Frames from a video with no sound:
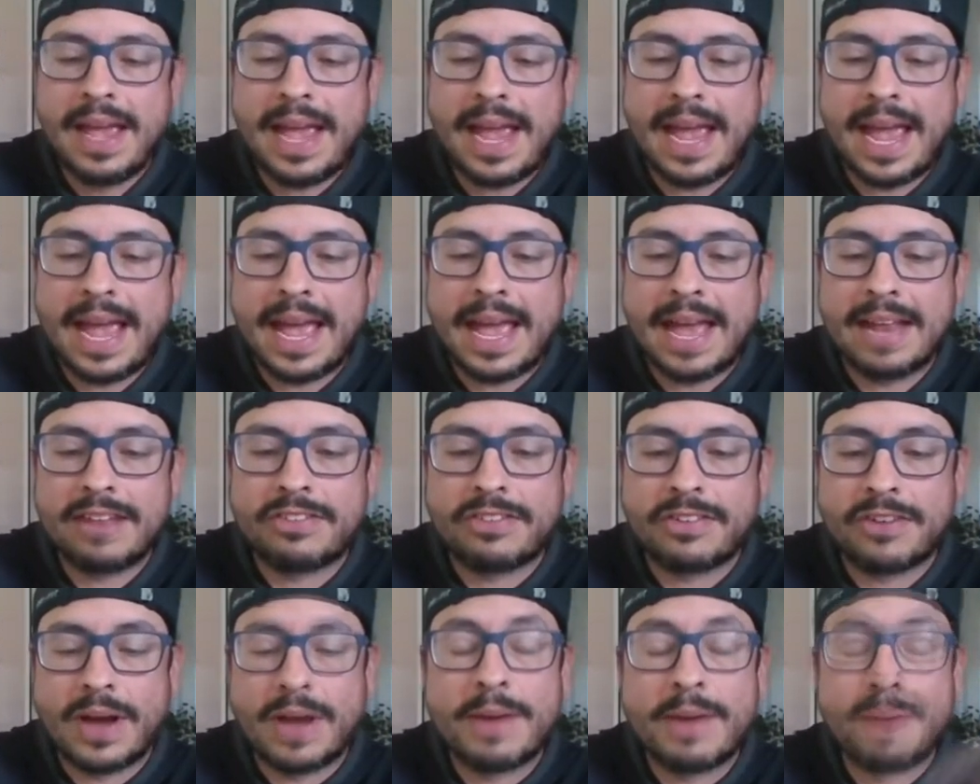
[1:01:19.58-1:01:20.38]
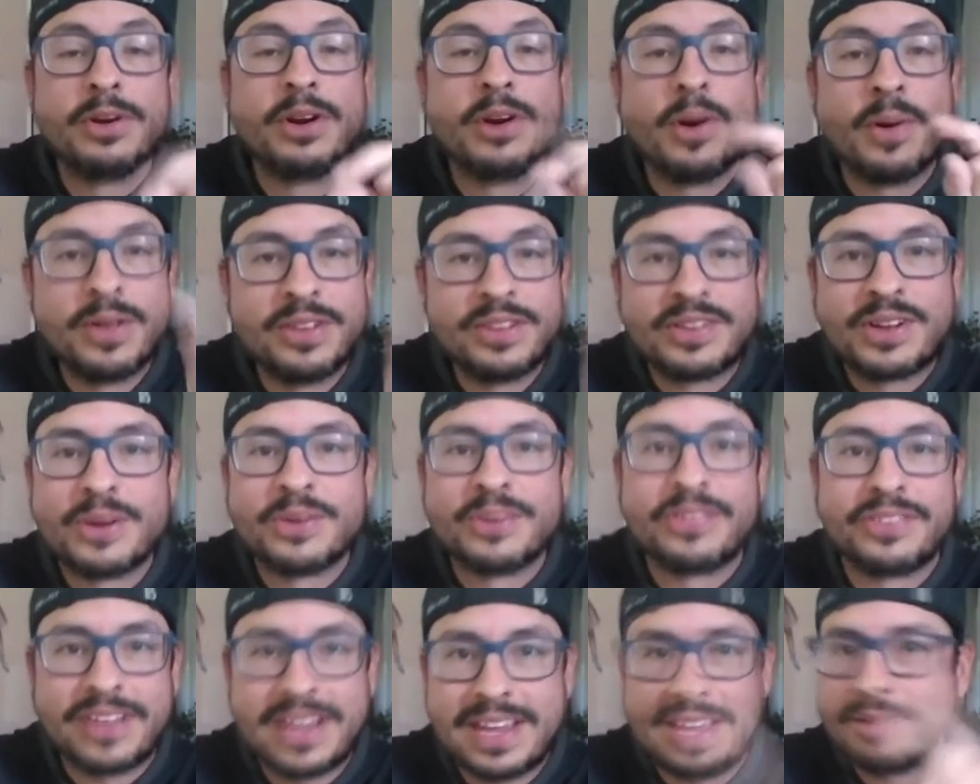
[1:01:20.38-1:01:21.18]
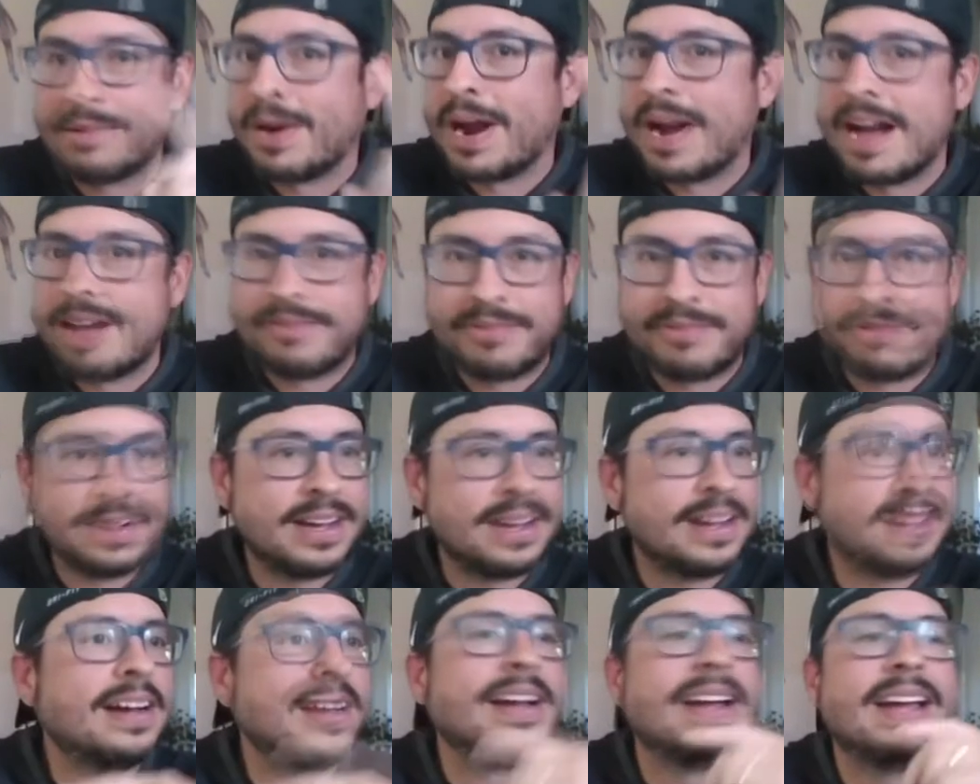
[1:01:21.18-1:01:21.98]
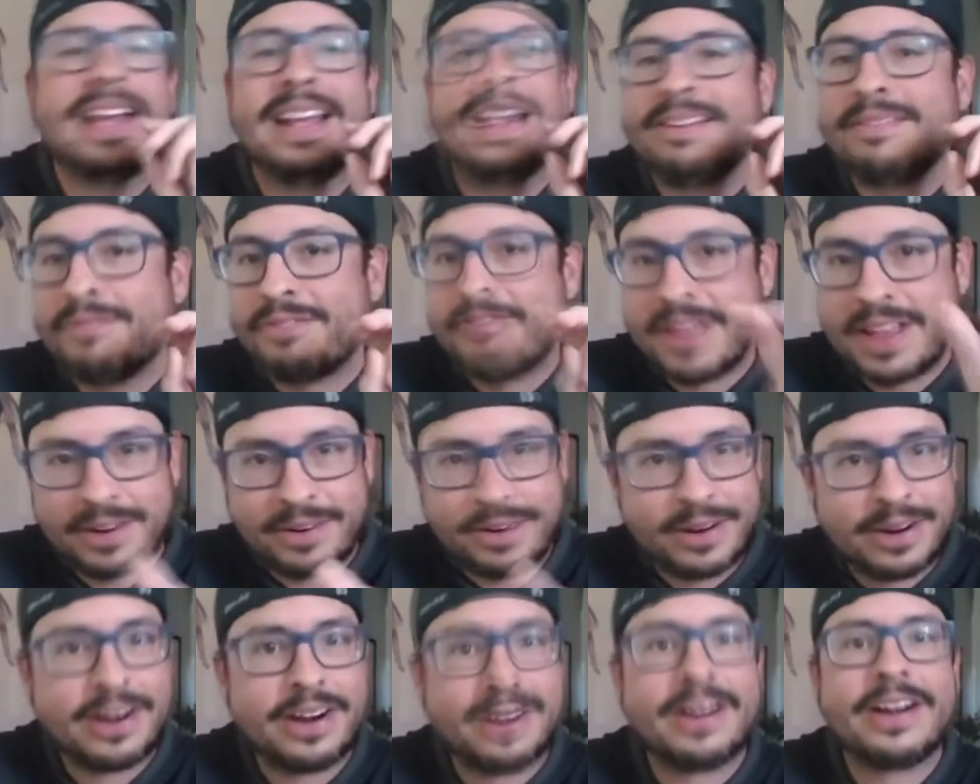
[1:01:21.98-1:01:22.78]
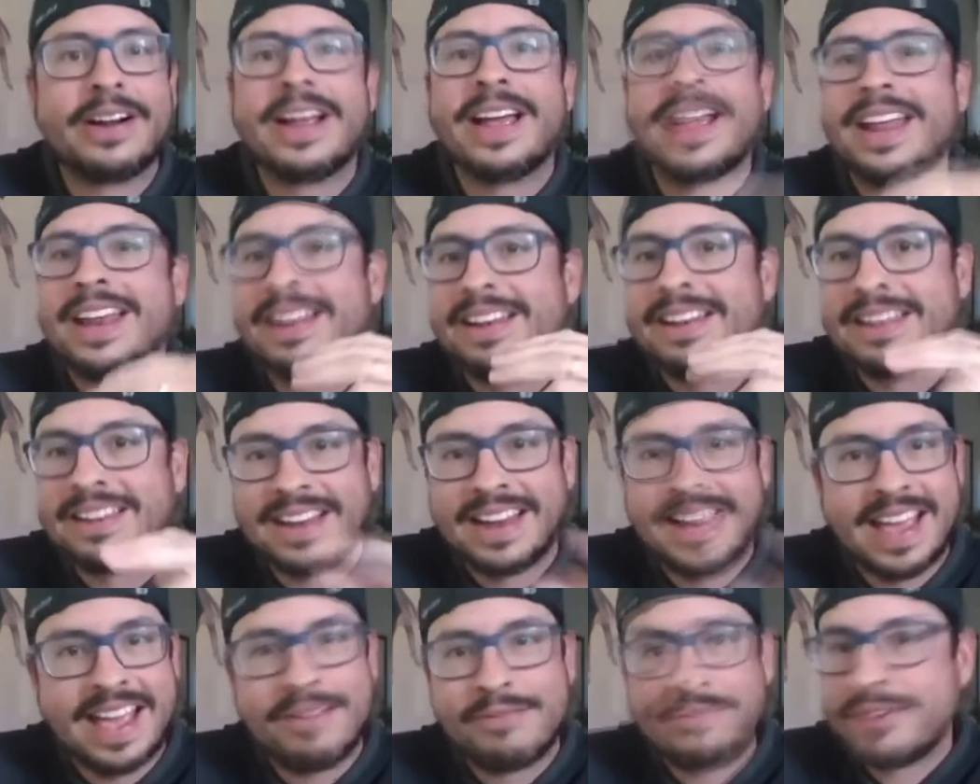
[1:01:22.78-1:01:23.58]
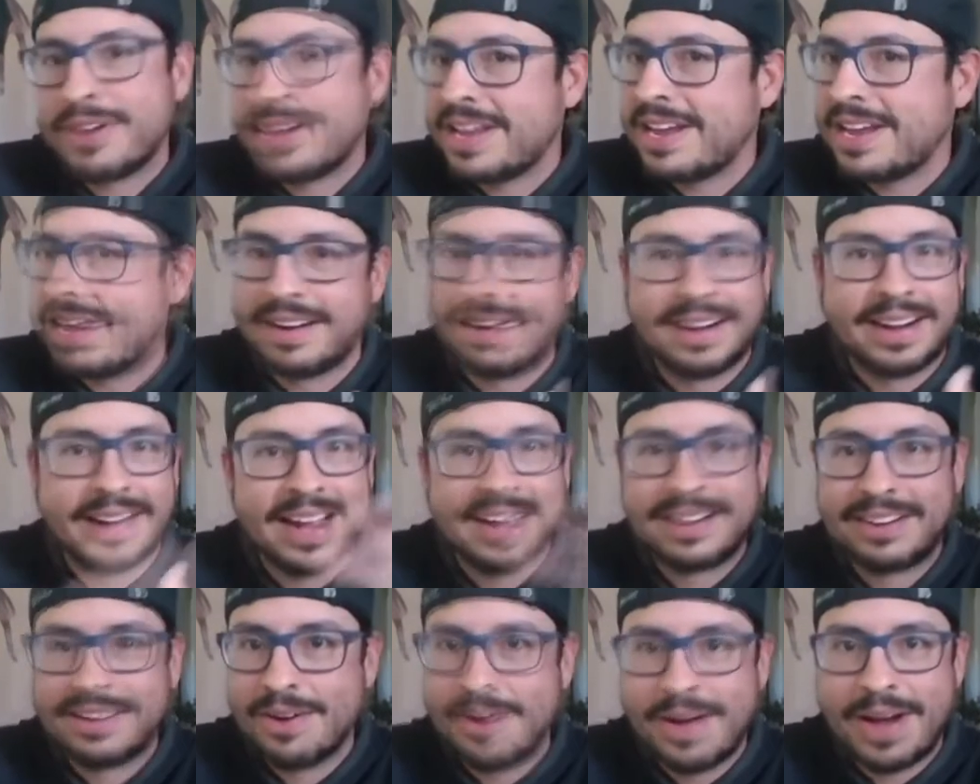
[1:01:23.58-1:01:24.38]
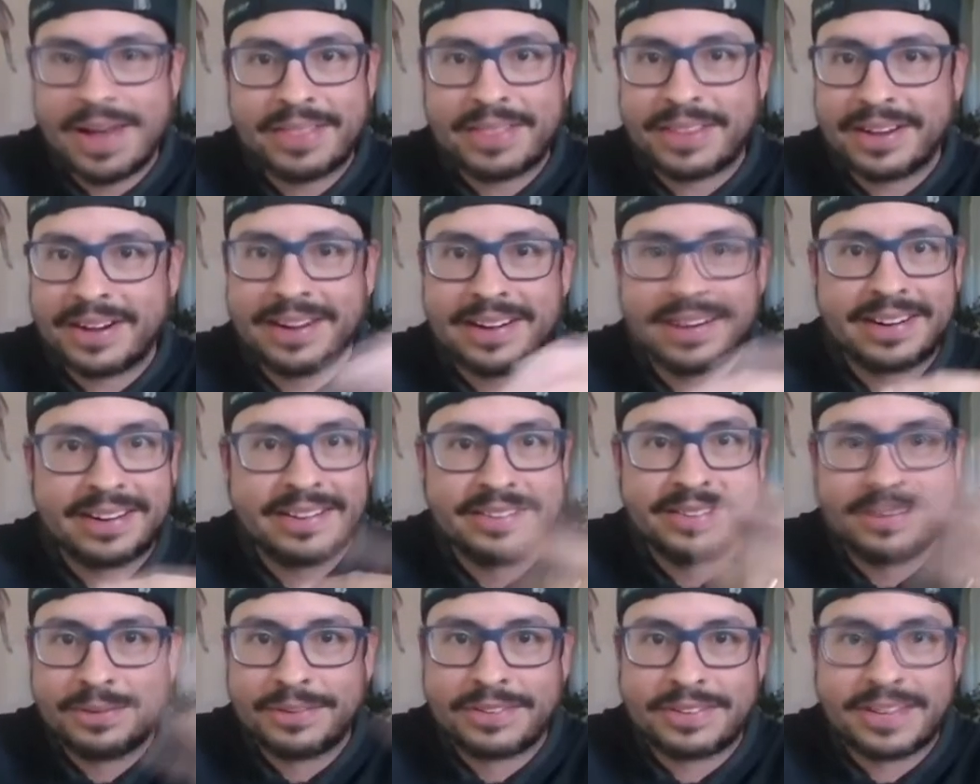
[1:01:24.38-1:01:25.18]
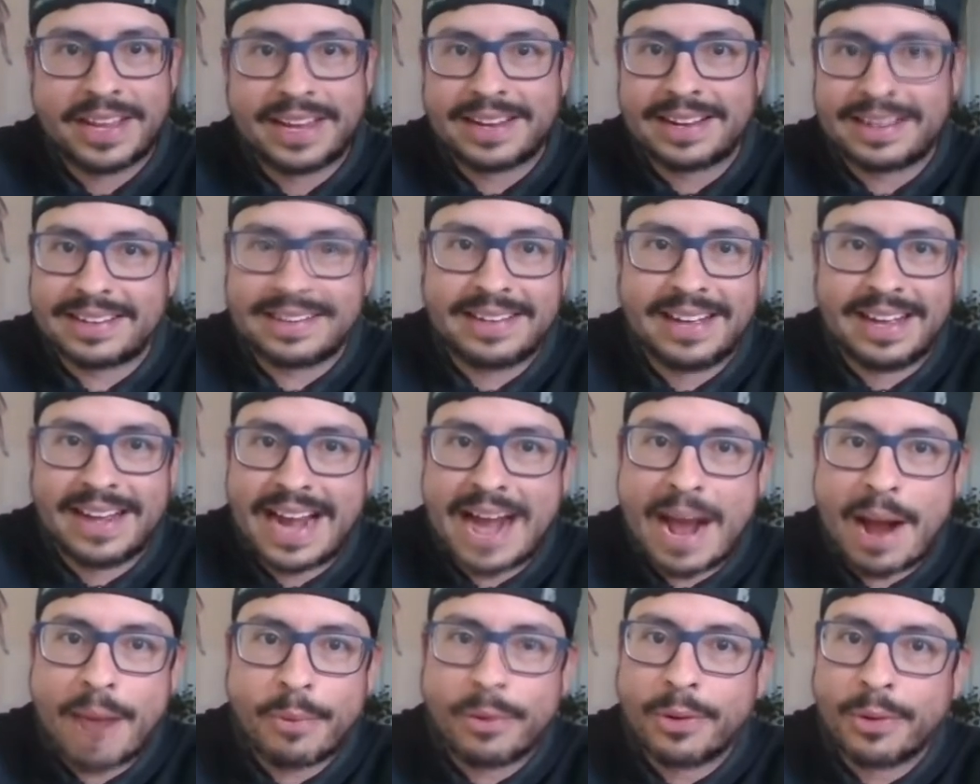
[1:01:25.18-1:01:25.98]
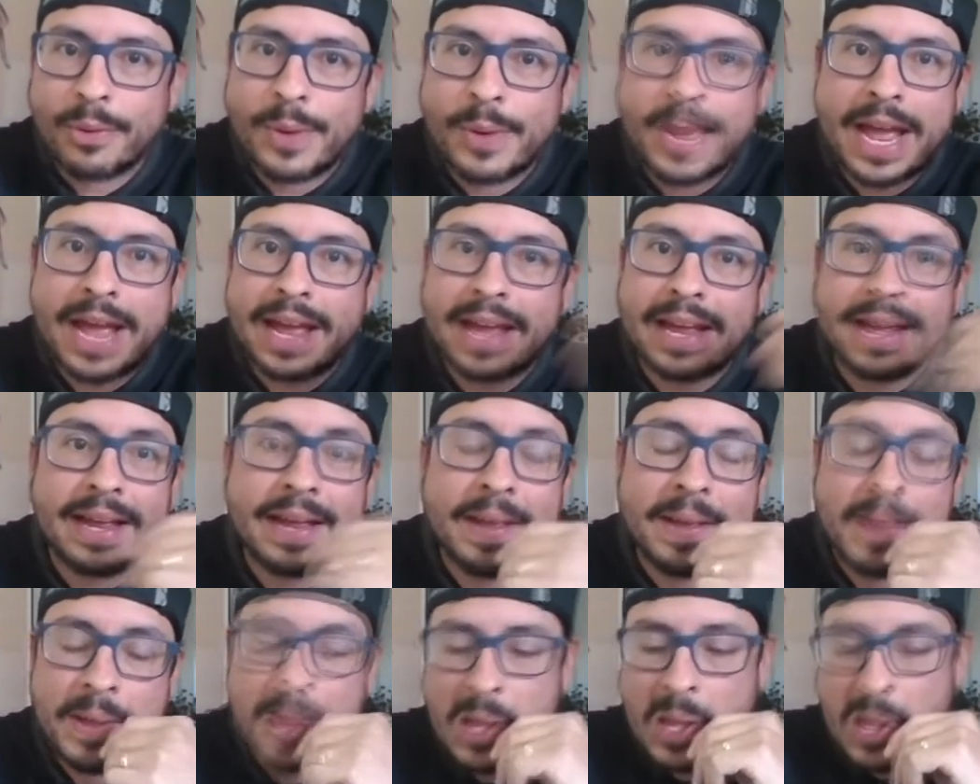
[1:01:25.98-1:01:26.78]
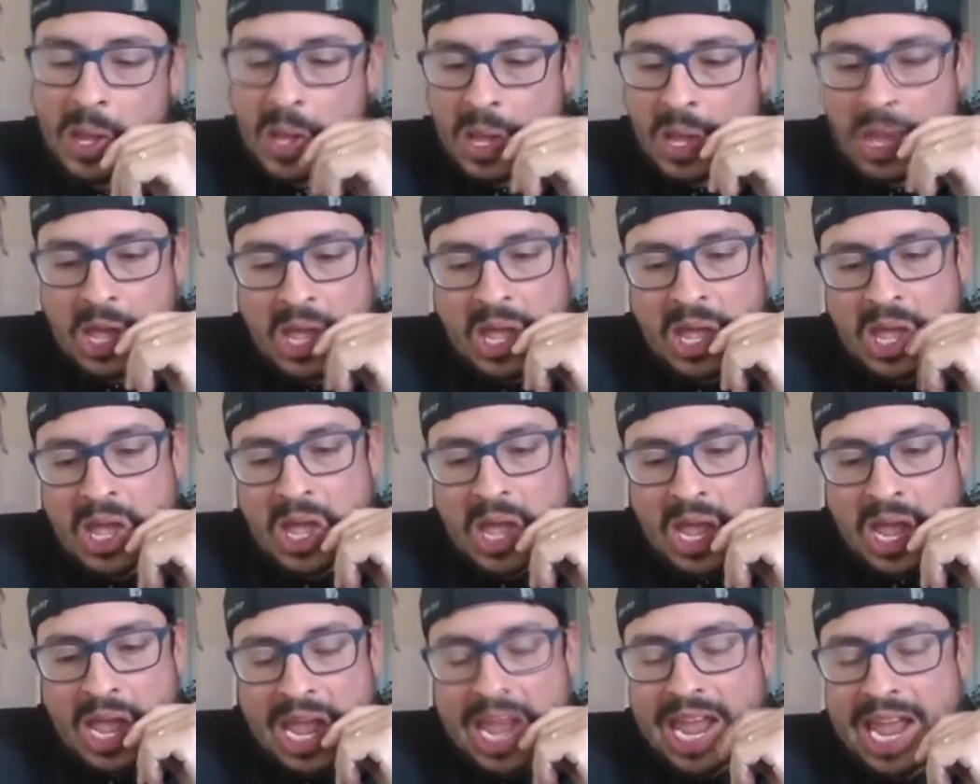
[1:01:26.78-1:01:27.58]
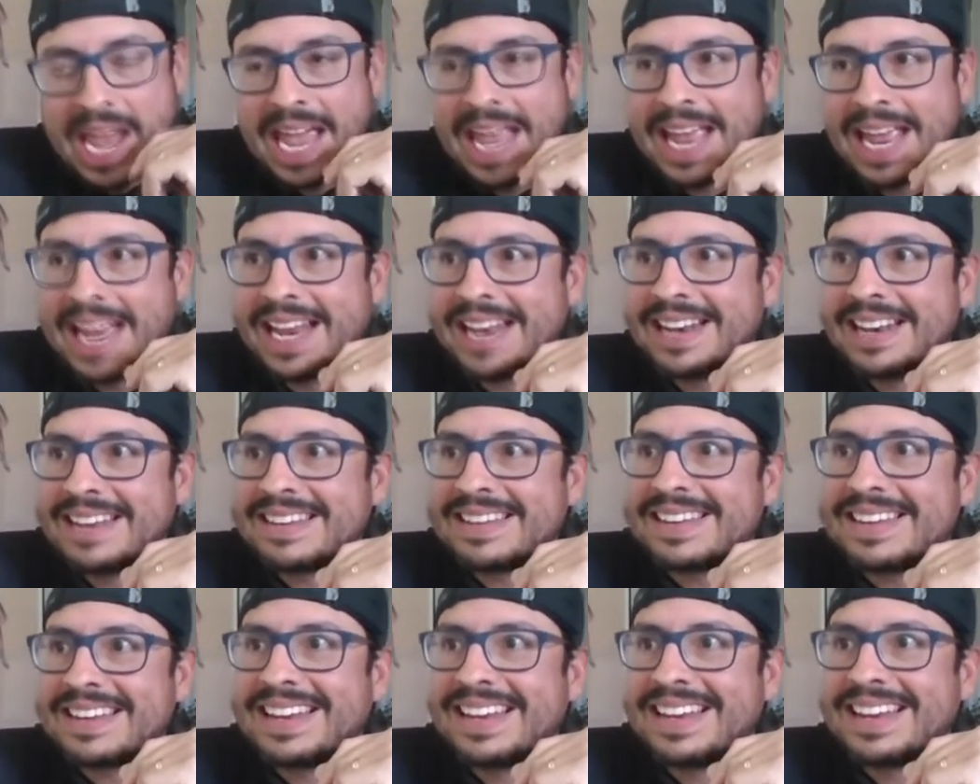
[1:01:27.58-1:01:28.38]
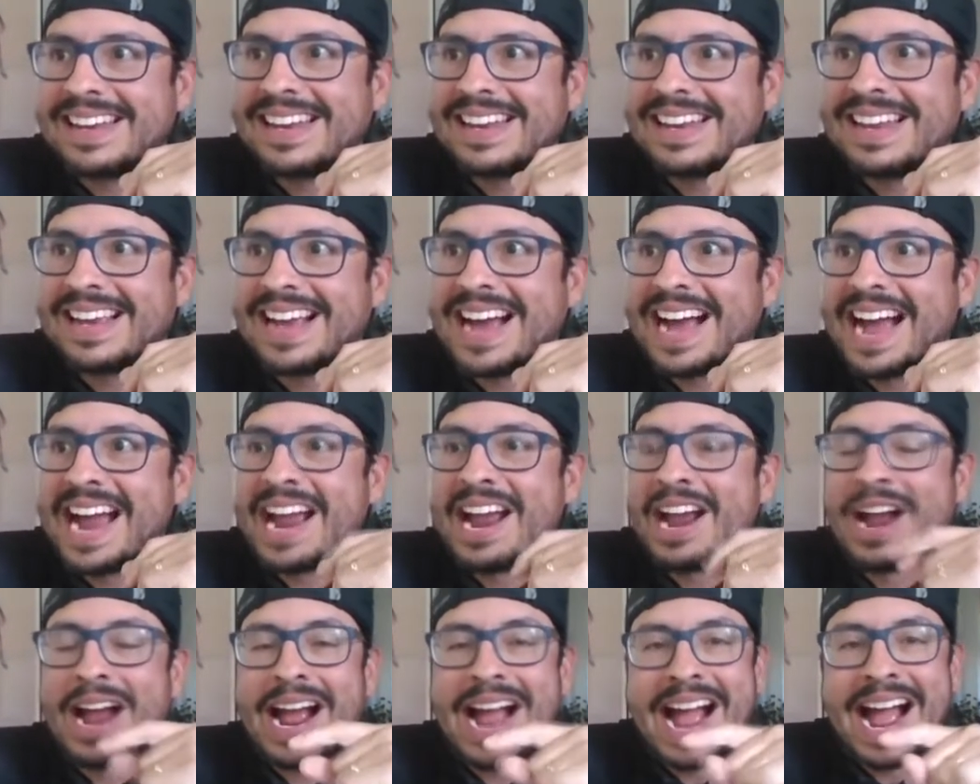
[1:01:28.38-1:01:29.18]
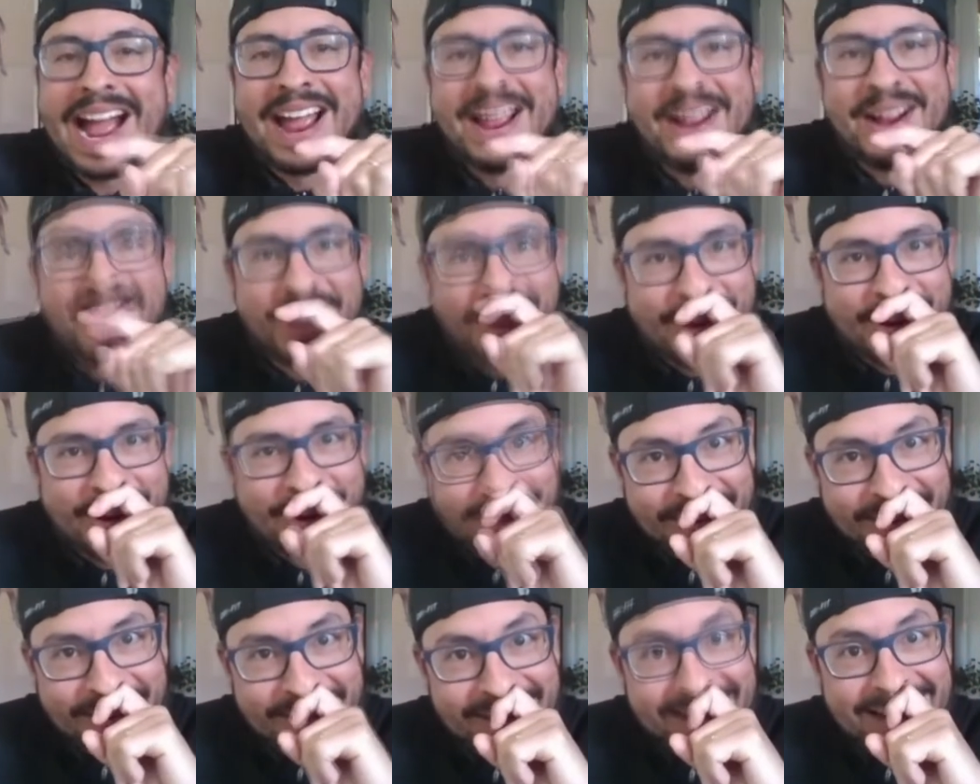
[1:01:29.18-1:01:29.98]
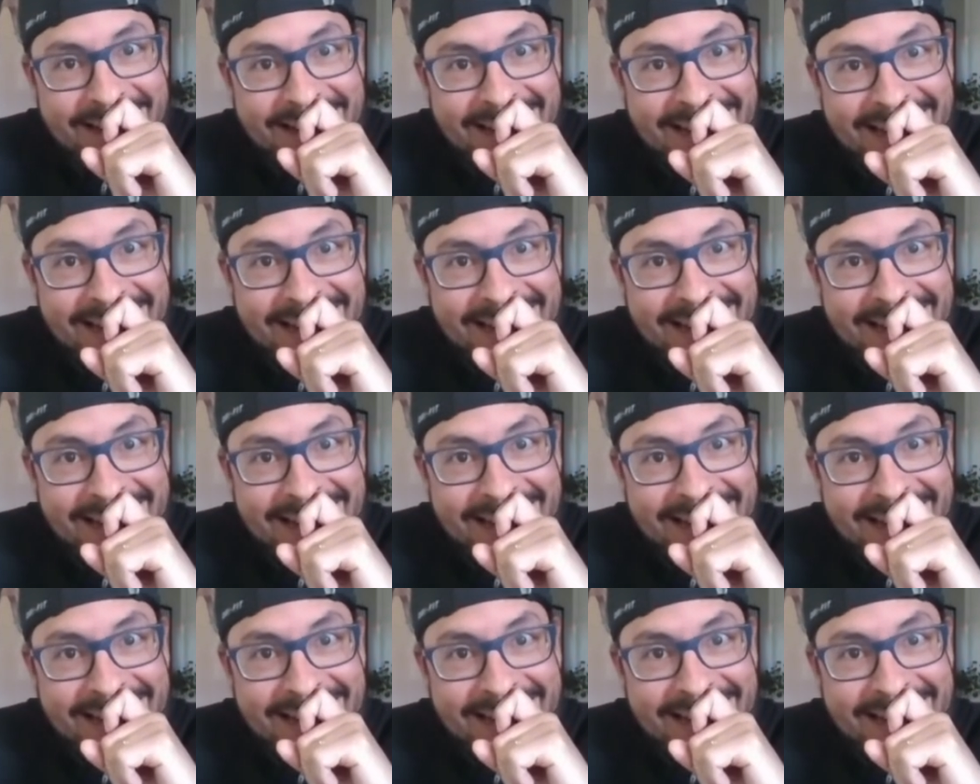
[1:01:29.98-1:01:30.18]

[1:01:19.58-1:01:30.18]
And so I would always go see Rafa and Federer and every year go out there because it was like an hour away. And I heard